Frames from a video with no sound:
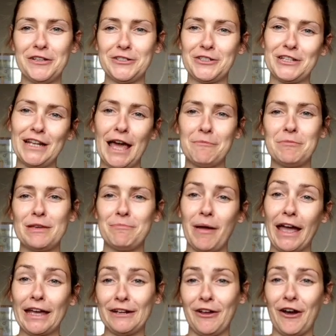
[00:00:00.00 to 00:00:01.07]
she let me
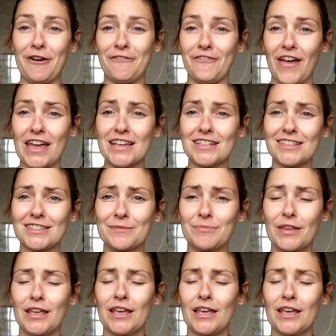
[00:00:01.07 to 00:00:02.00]
paint her face.